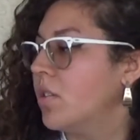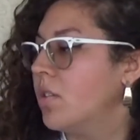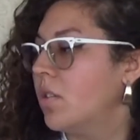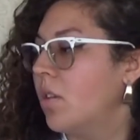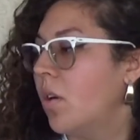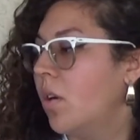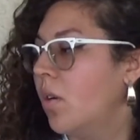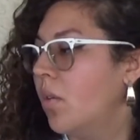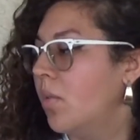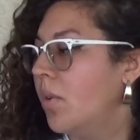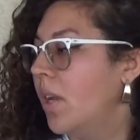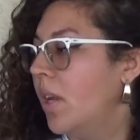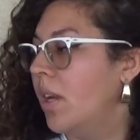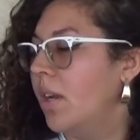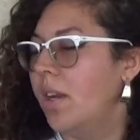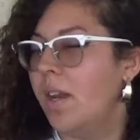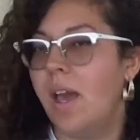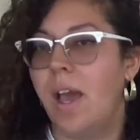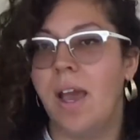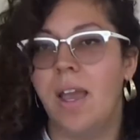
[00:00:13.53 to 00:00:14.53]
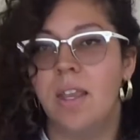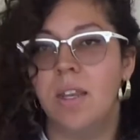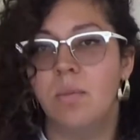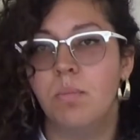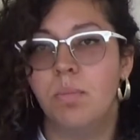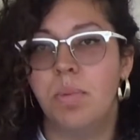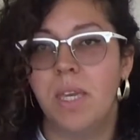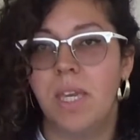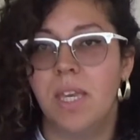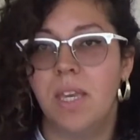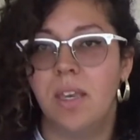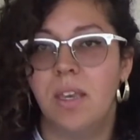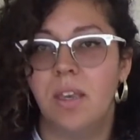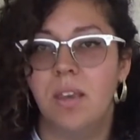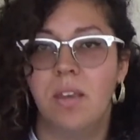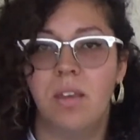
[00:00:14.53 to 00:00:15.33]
zone 9B.